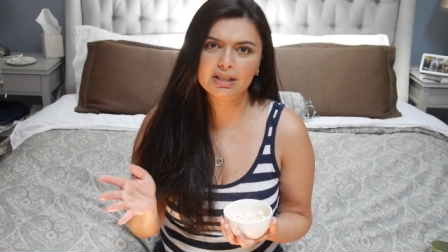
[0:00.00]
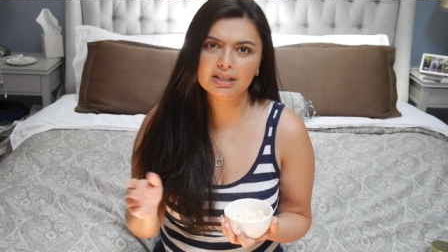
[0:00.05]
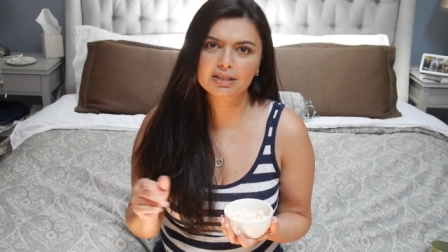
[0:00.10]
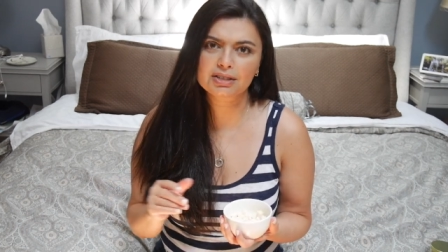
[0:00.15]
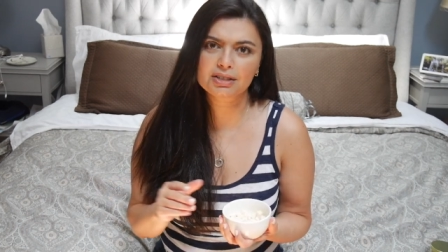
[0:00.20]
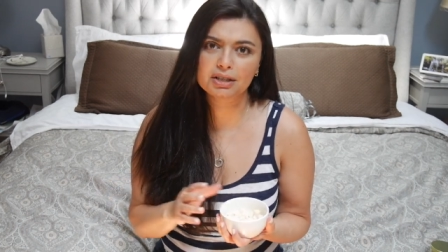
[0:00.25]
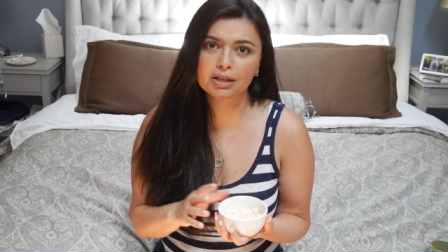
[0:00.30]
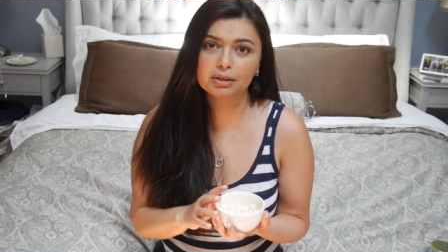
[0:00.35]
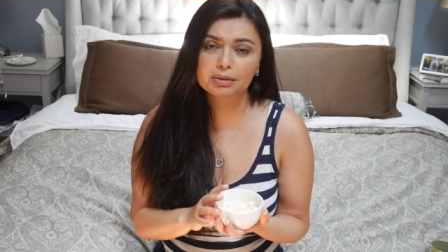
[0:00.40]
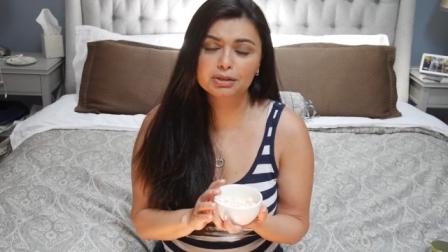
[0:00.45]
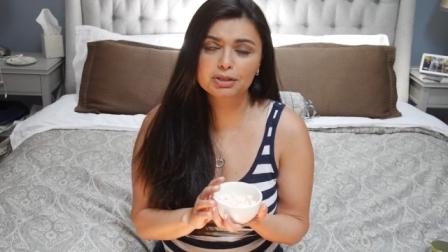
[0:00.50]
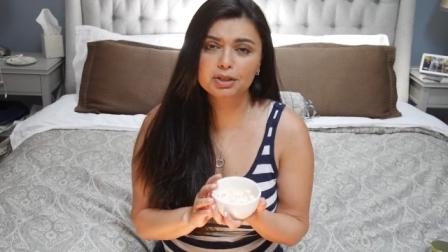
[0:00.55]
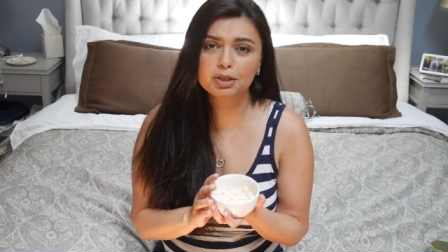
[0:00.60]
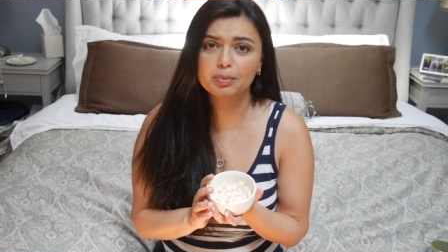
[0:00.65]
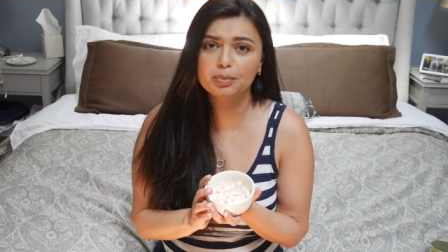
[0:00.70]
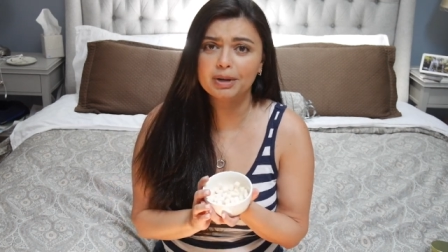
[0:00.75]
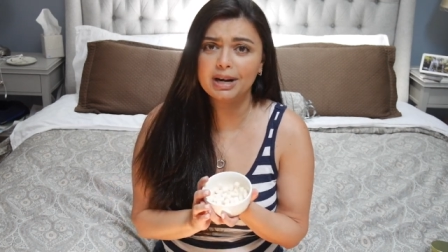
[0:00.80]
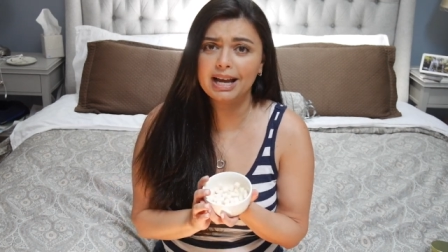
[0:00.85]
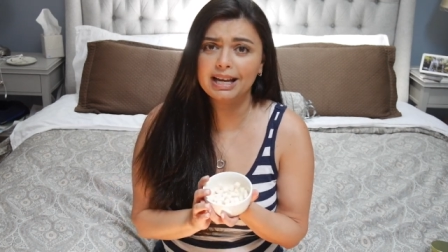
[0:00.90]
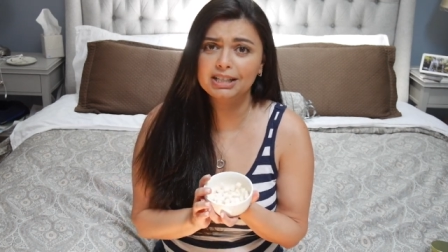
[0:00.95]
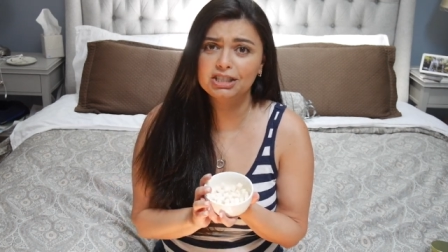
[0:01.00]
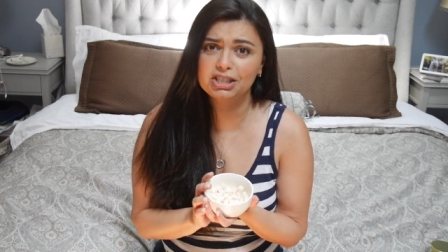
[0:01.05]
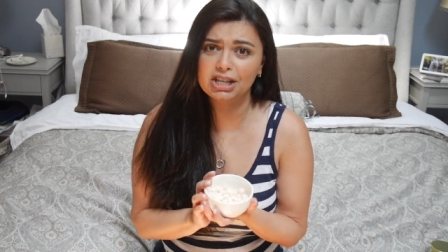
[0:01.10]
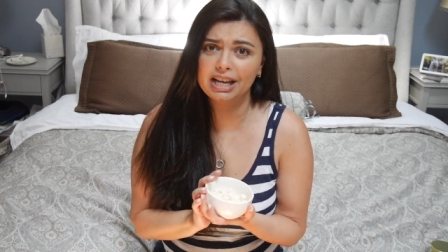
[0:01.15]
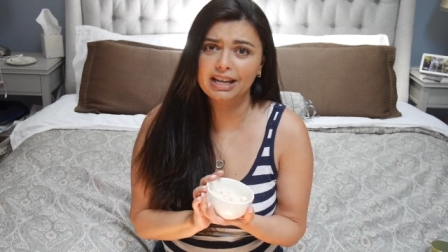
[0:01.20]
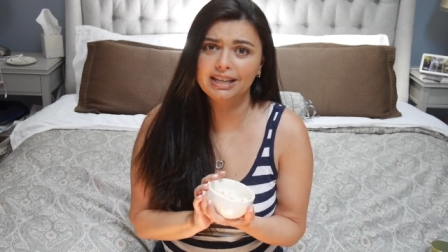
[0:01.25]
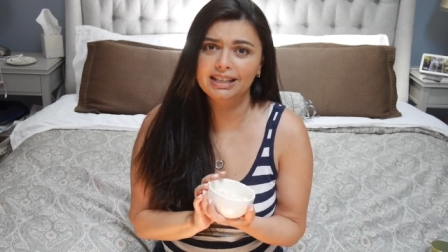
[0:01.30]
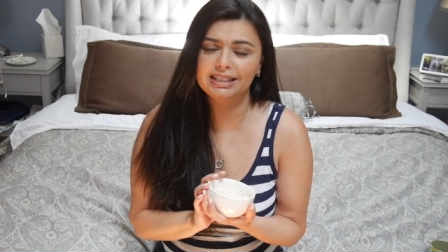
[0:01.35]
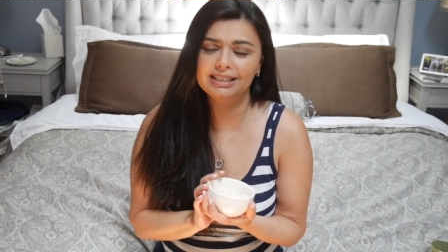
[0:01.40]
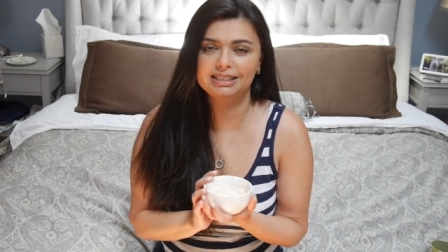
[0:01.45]
So it's super
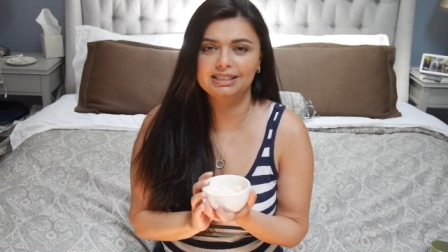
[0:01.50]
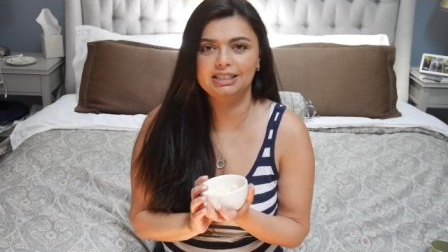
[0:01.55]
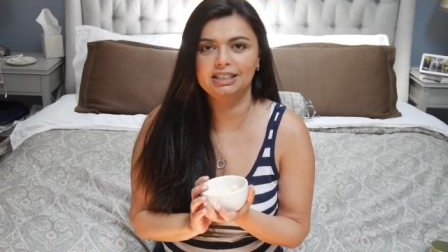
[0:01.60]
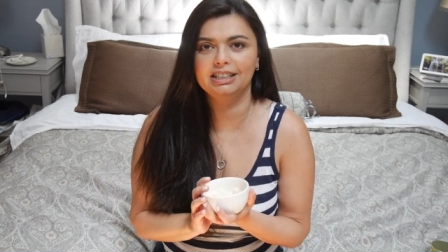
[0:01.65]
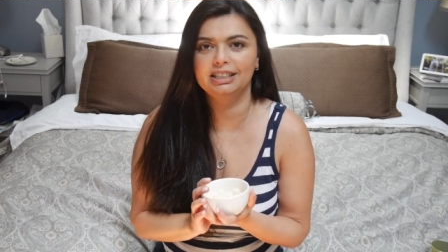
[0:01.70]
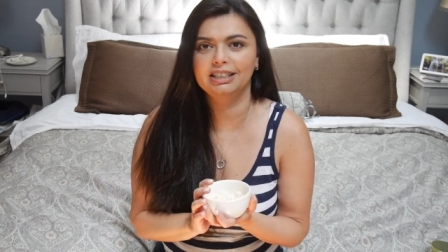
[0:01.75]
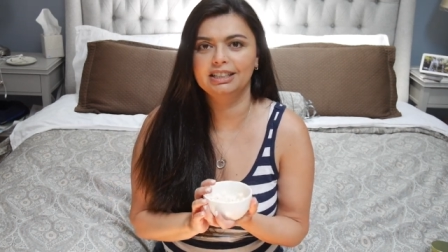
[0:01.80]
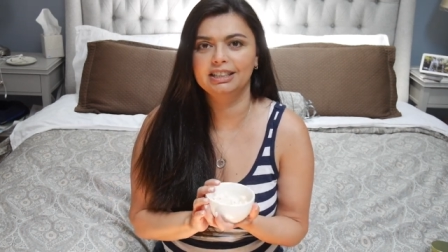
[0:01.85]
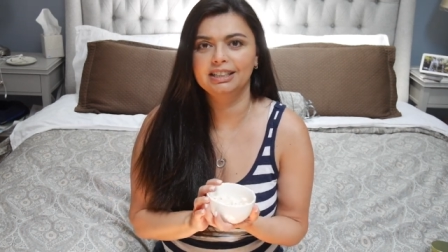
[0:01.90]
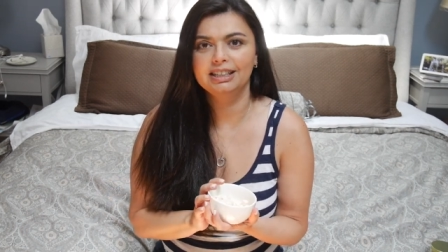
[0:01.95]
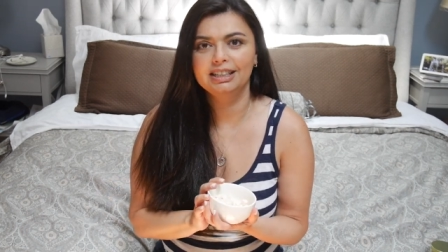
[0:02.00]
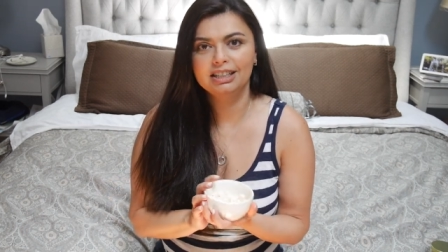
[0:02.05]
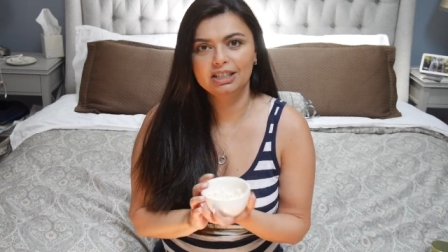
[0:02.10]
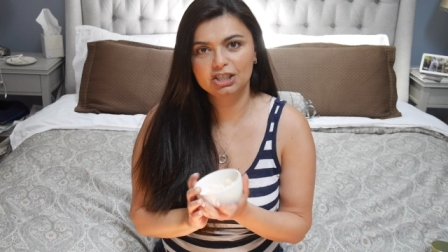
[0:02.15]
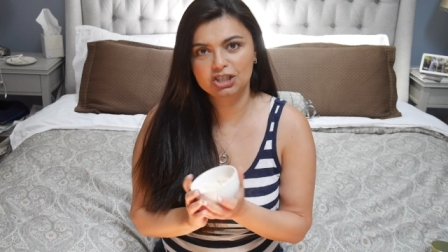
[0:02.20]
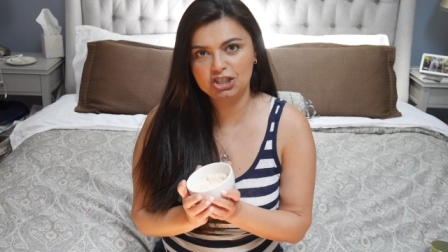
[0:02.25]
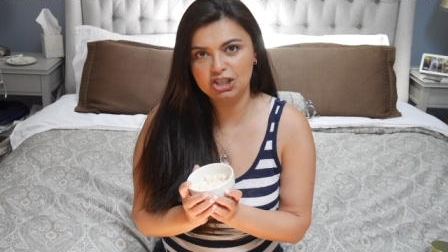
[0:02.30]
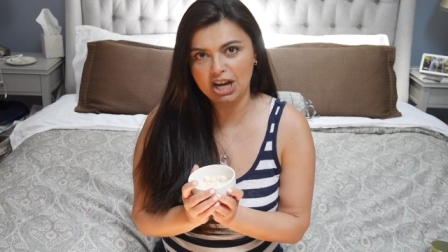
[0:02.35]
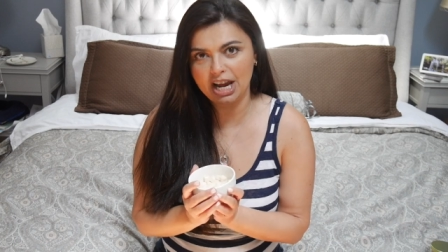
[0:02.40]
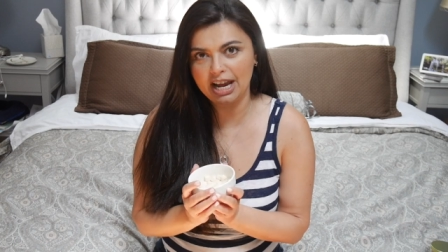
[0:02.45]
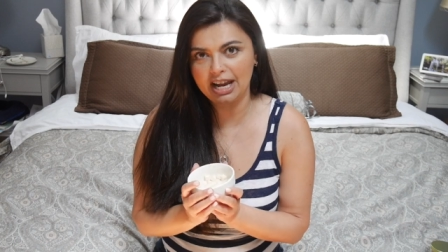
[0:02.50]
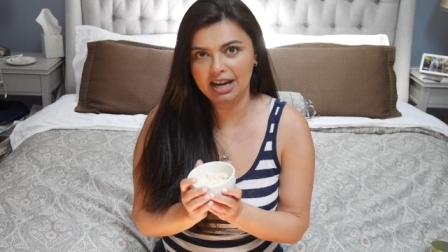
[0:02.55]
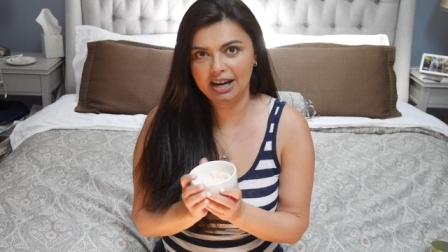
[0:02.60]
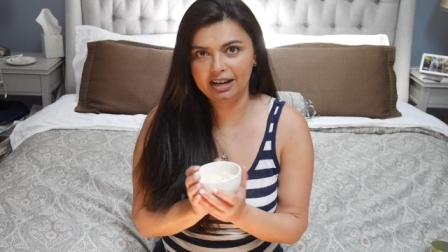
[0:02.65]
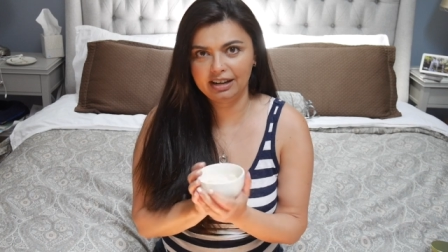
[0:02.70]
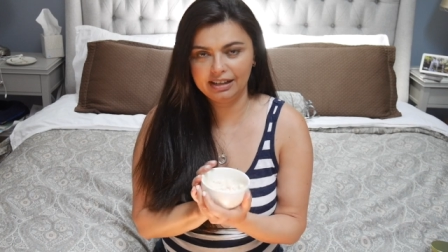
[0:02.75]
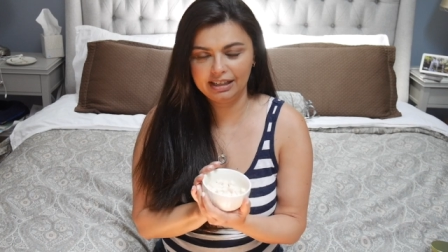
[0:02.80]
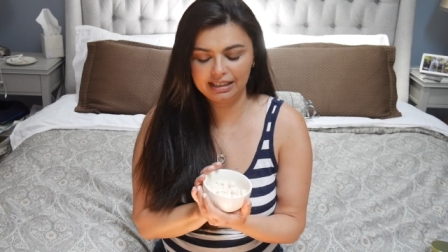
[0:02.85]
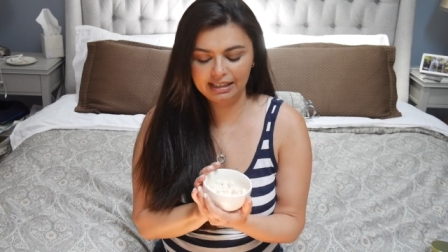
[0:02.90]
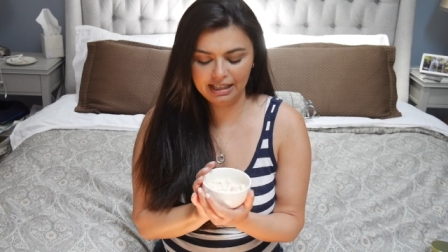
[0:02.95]
hygienic to
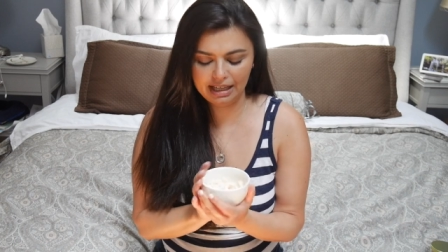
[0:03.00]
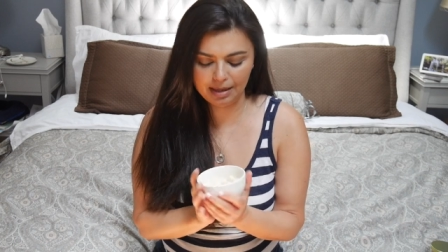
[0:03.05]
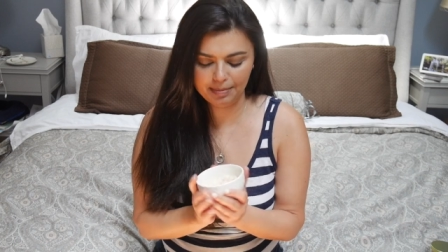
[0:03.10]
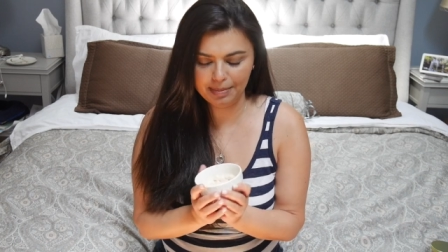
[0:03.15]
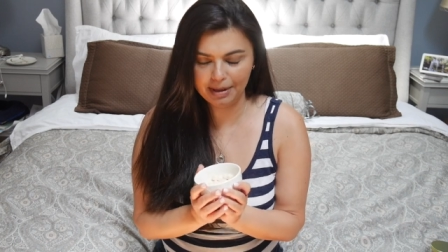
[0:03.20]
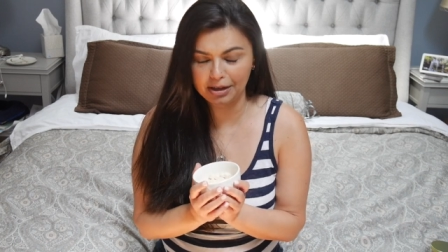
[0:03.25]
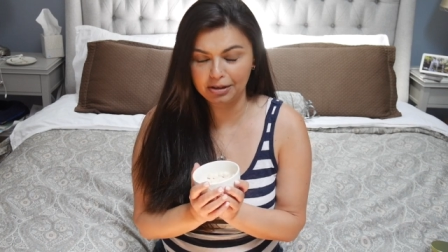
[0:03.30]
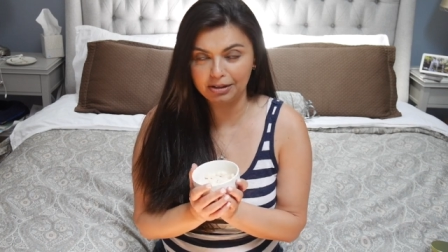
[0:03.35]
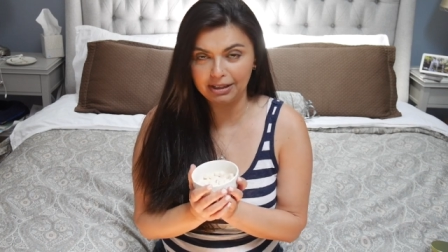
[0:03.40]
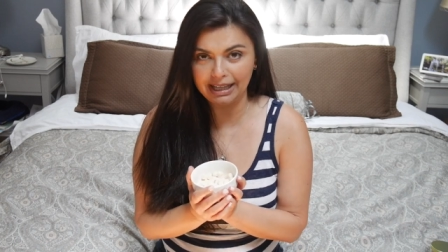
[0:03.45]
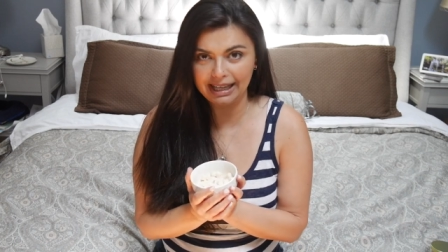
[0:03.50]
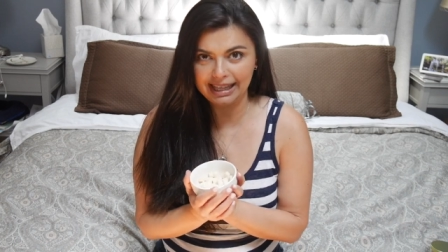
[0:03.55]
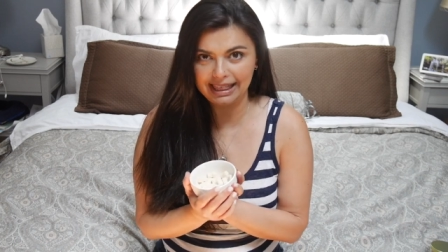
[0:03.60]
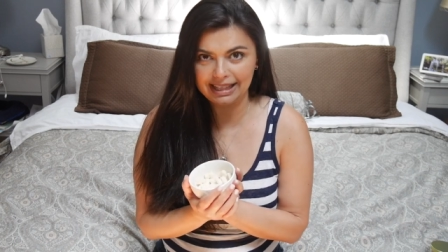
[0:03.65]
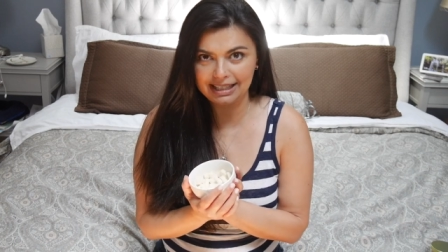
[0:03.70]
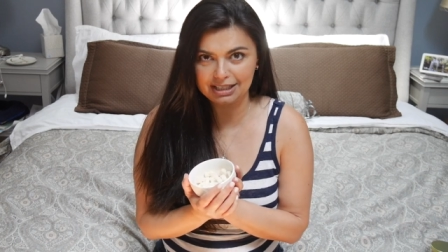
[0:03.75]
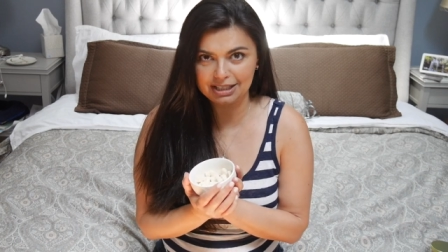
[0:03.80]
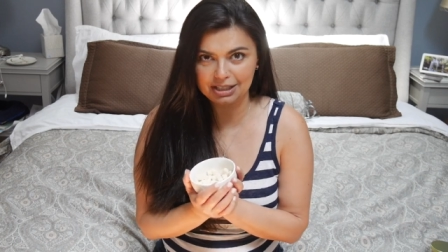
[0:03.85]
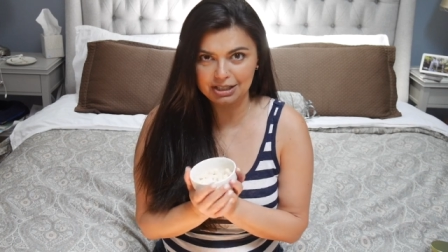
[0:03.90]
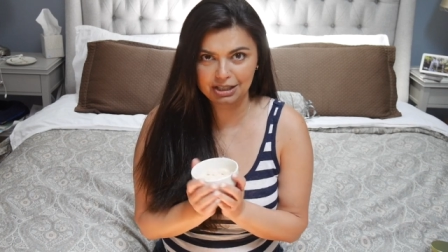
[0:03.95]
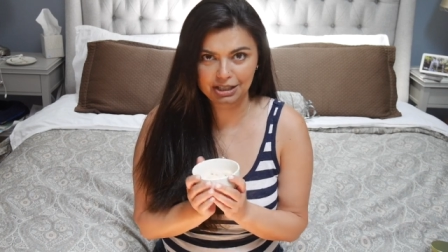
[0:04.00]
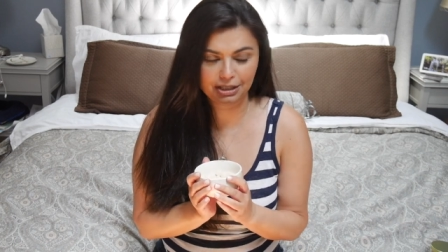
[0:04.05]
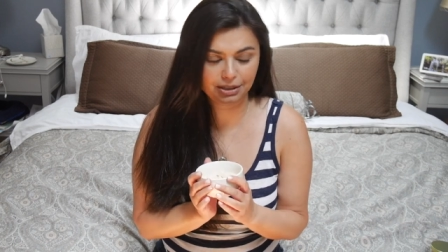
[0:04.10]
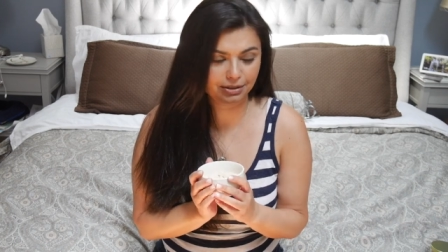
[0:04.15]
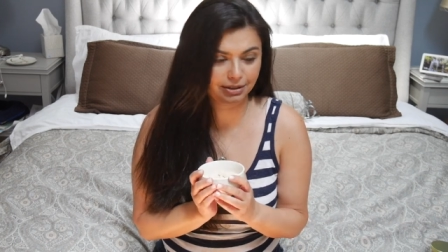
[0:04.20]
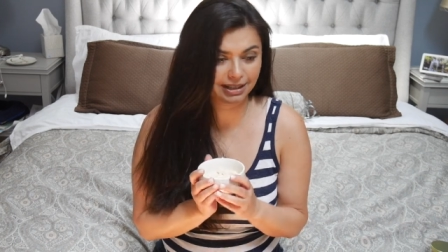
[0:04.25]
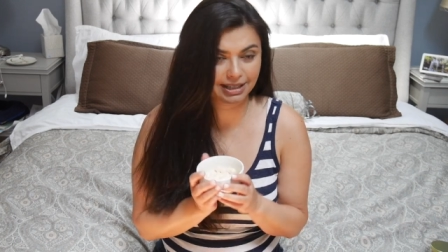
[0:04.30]
share and keep out like this too.